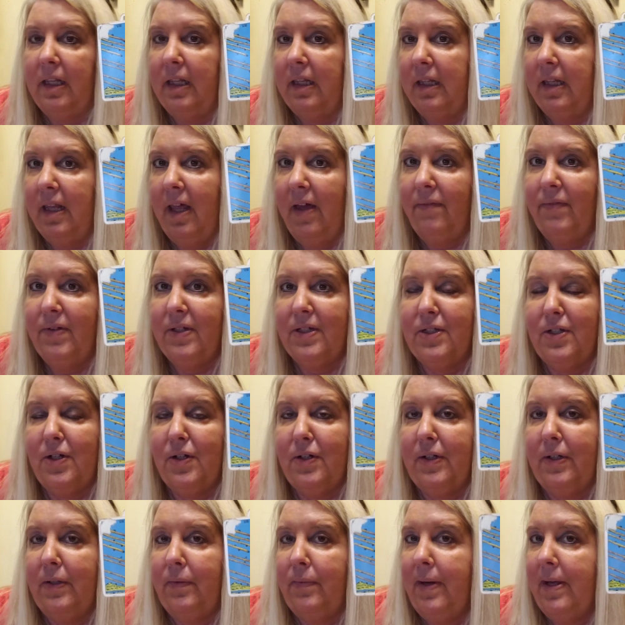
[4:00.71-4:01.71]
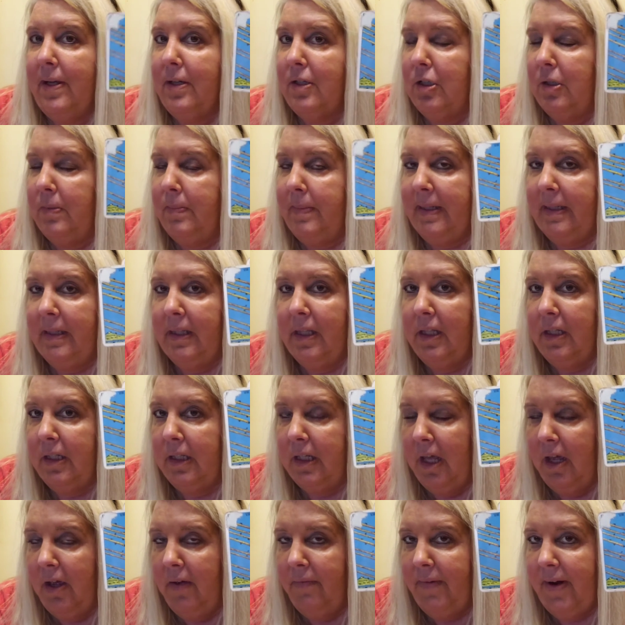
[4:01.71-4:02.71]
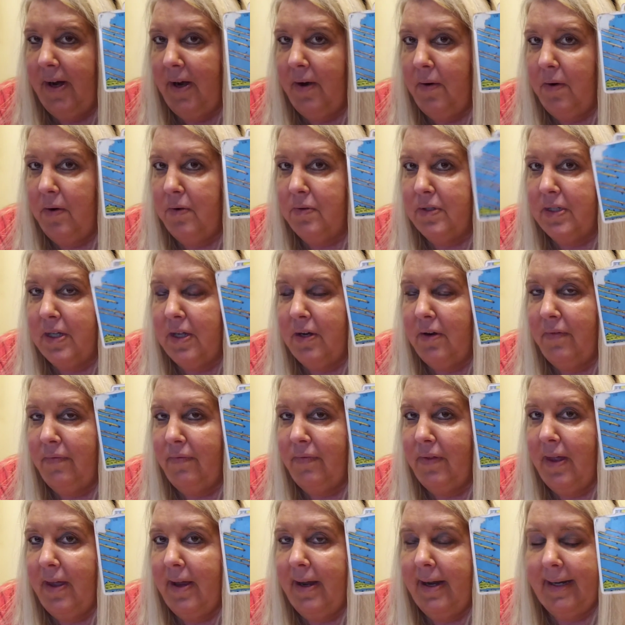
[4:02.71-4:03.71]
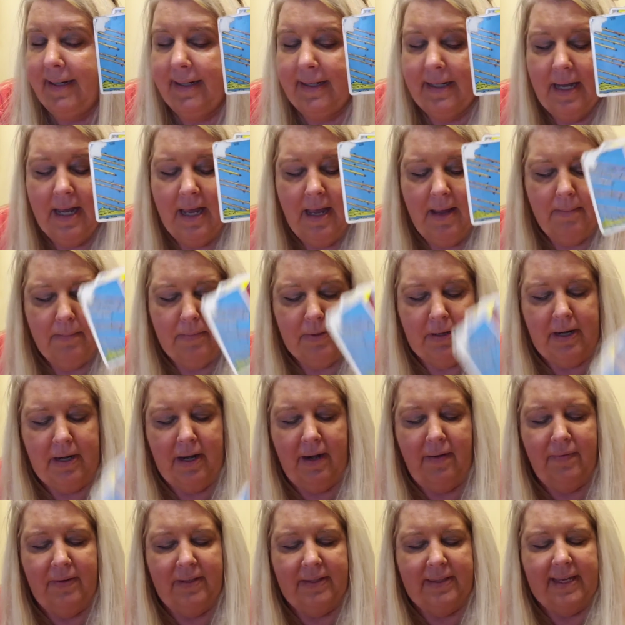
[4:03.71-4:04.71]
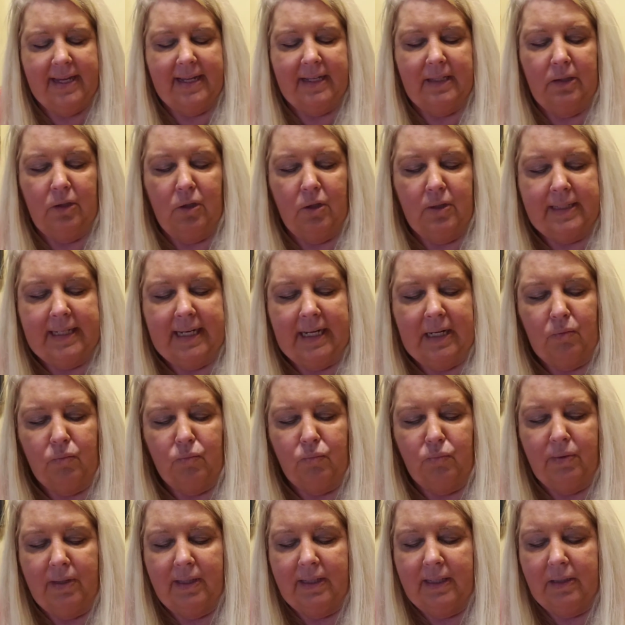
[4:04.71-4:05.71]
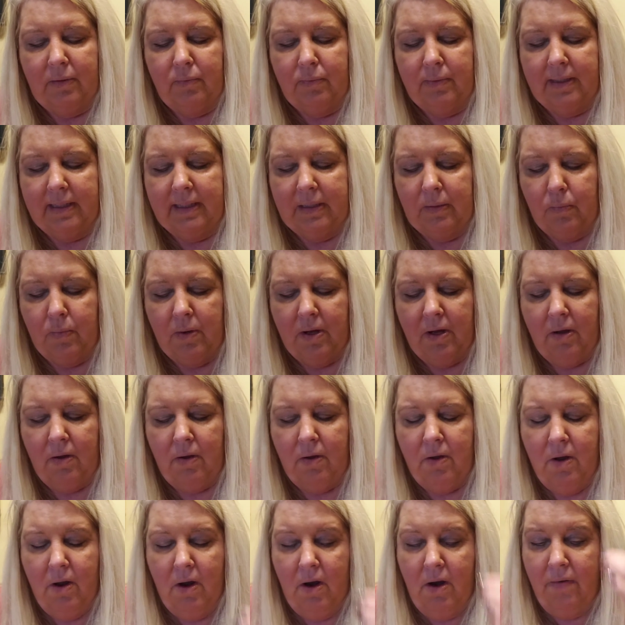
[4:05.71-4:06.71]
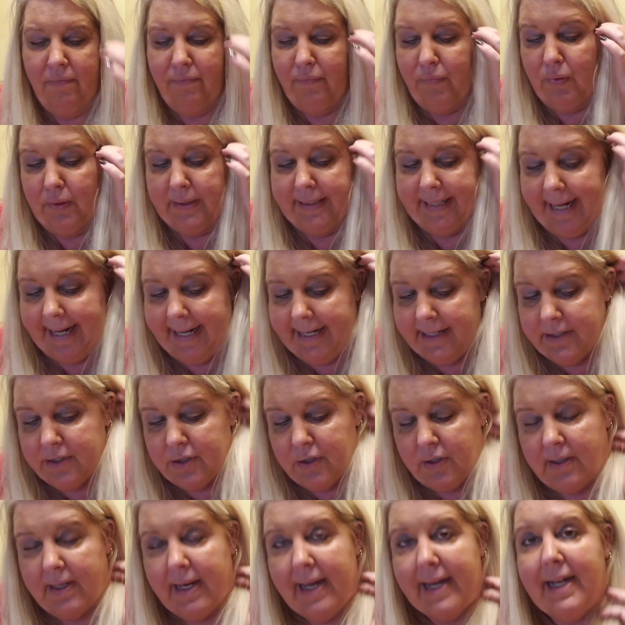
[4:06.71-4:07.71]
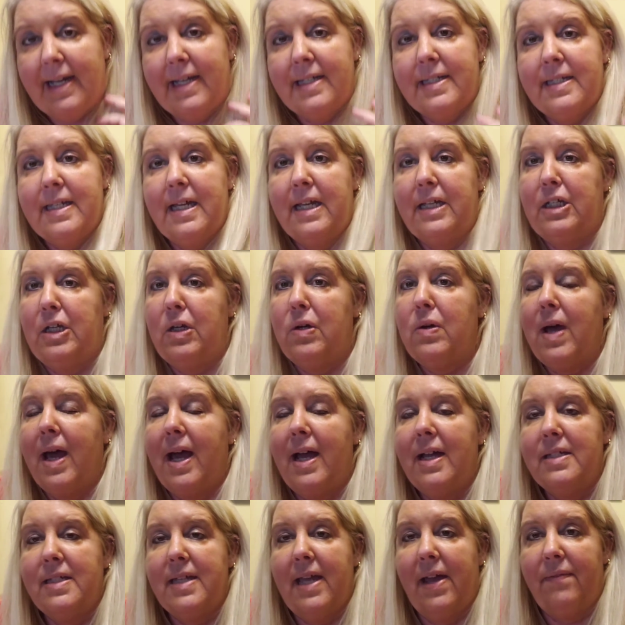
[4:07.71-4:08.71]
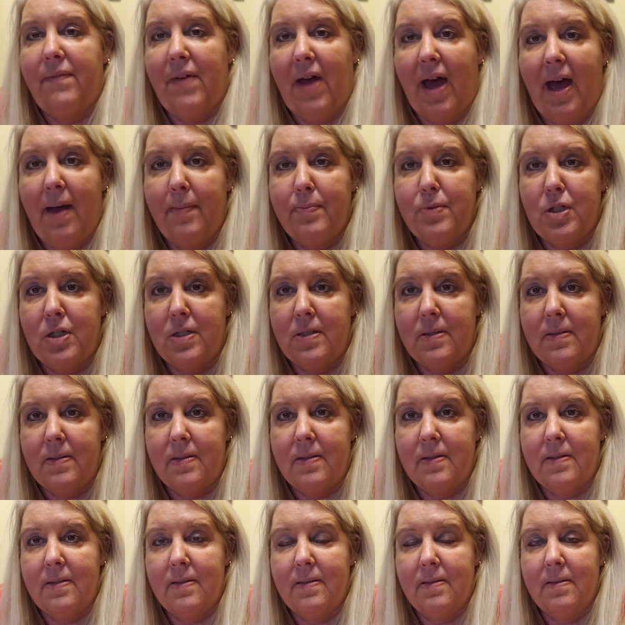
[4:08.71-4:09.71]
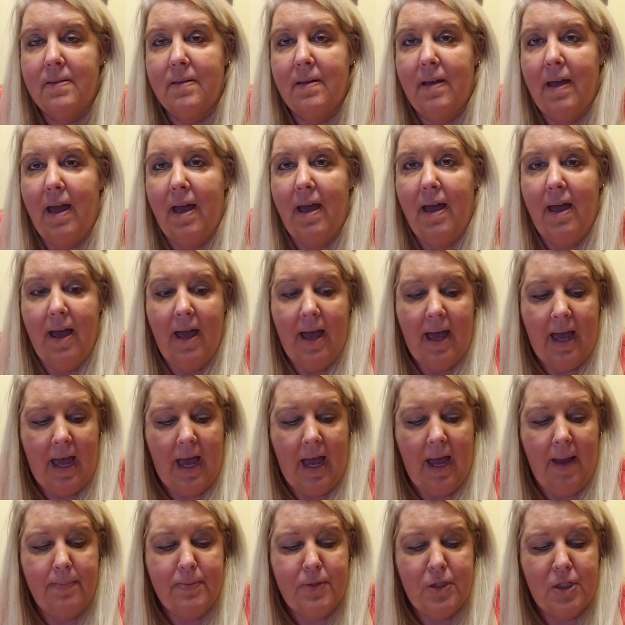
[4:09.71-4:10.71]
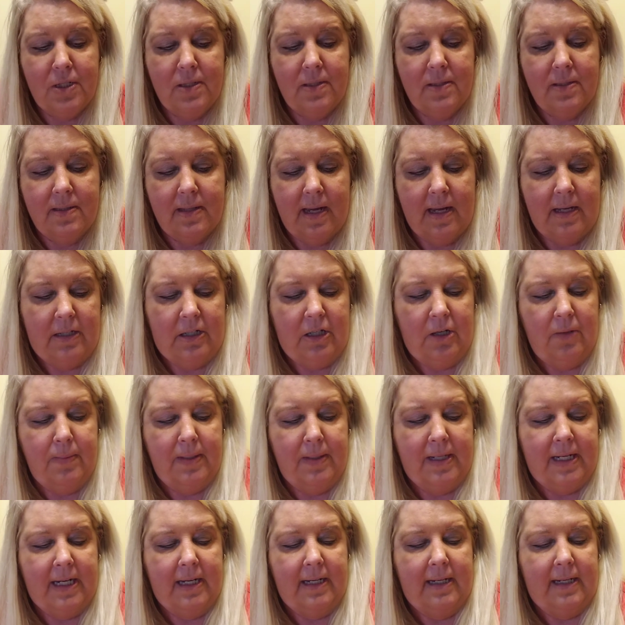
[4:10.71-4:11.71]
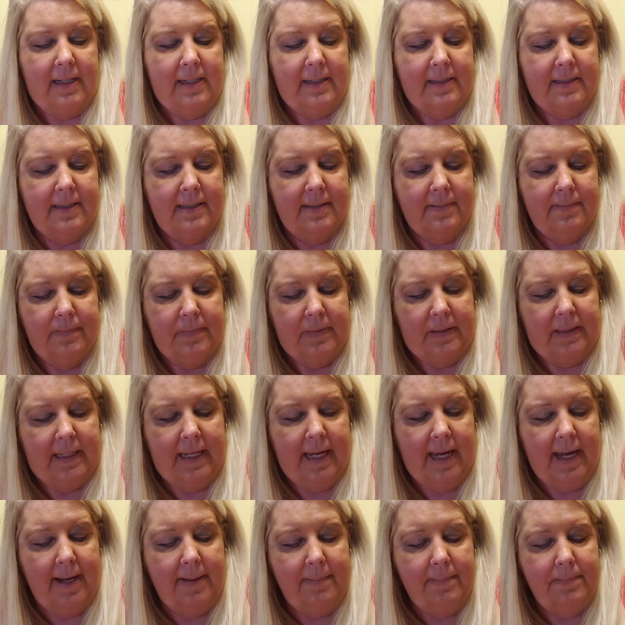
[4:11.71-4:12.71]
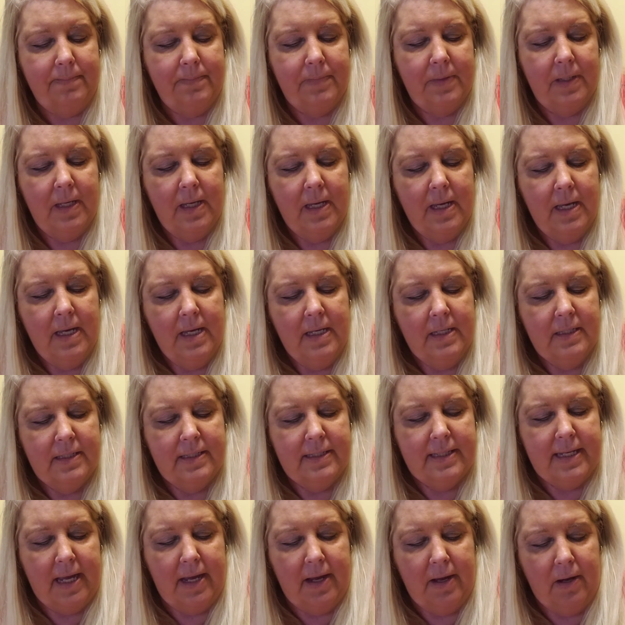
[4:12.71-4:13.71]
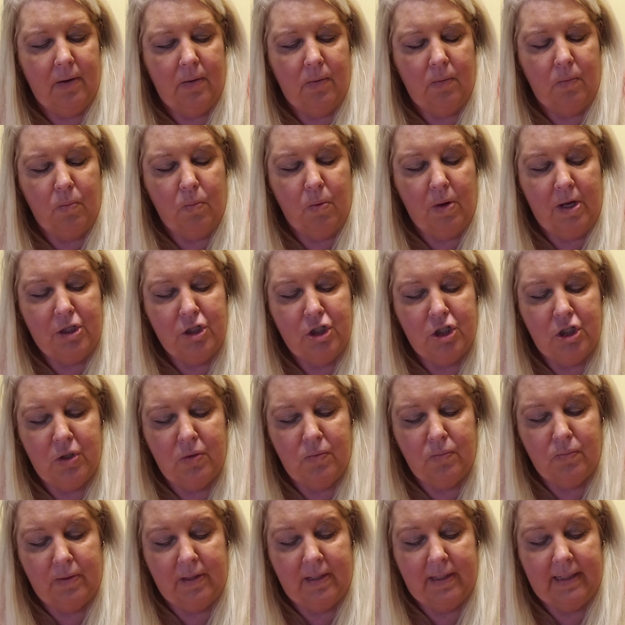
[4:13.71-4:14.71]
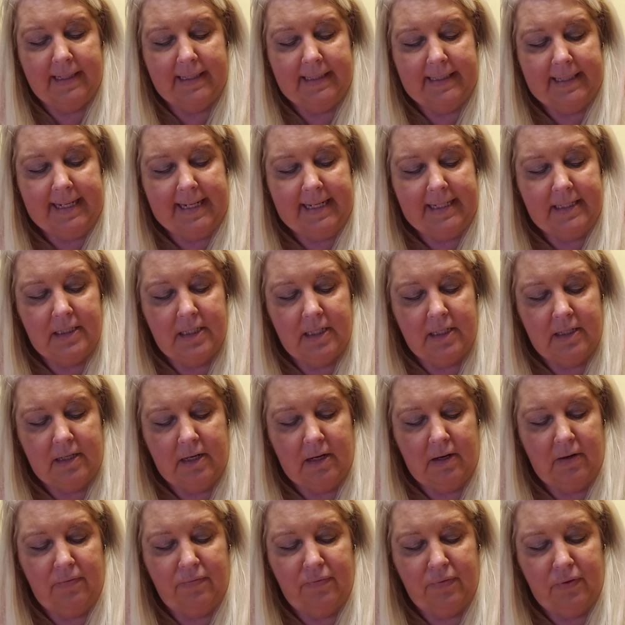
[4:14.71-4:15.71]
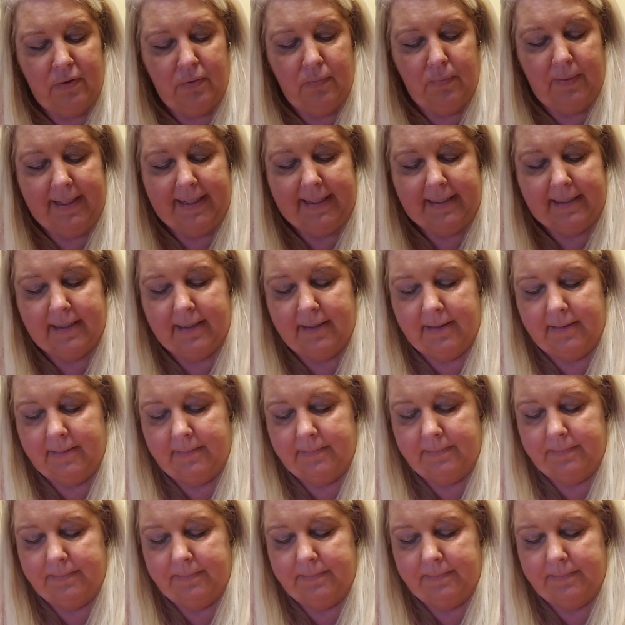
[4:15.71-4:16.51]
Love is circling around. Could be little love arrows that are flying. But everything looking really, really well for Cancer. And like I said, you guys have options. Options and new beginnings. Okay? So, what you really need to know for the week.